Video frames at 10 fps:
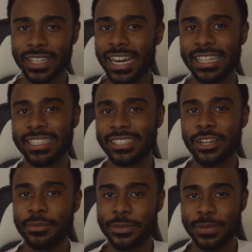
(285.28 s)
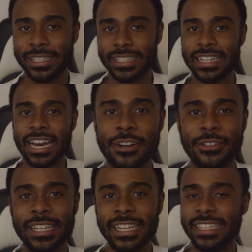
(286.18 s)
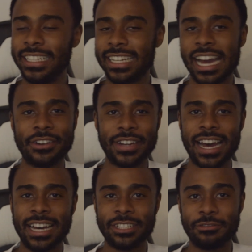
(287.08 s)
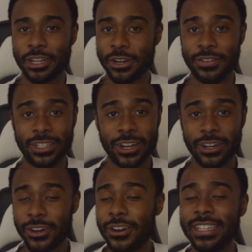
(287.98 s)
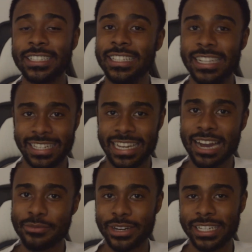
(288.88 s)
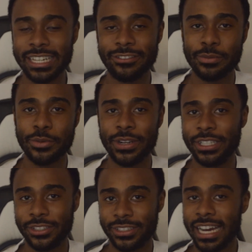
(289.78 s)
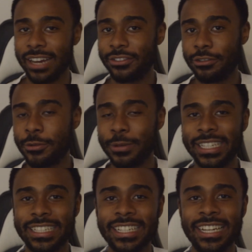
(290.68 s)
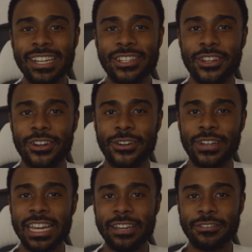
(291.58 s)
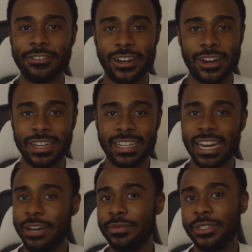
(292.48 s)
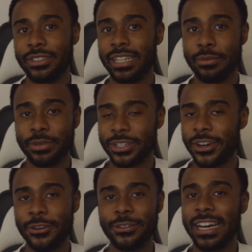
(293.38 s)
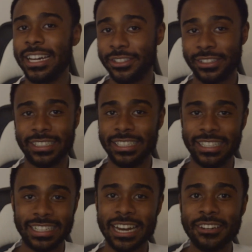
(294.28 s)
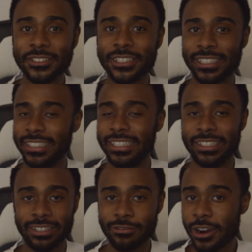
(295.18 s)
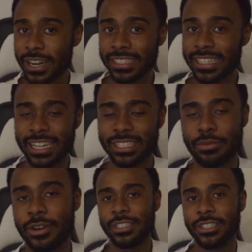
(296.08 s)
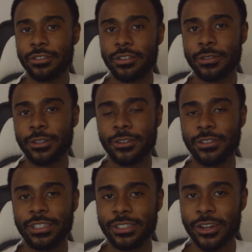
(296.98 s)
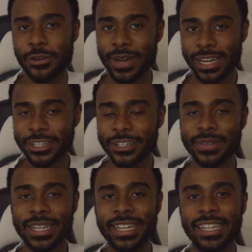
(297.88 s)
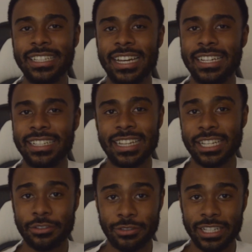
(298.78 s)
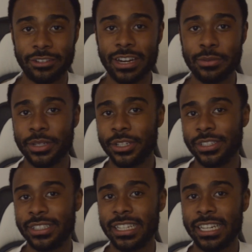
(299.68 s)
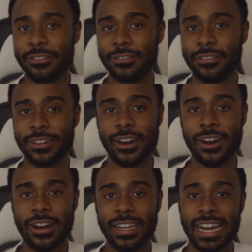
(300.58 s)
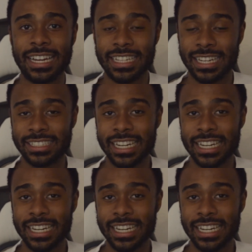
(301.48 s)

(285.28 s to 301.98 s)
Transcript: At this time of speaking now, the account has recovered a lot. It's nearly at break-even point just after a week. So if I am just able to hold that and just see the accounts continually rise as the prices of cryptocurrencies go back up, then that's really great, because if I had cashed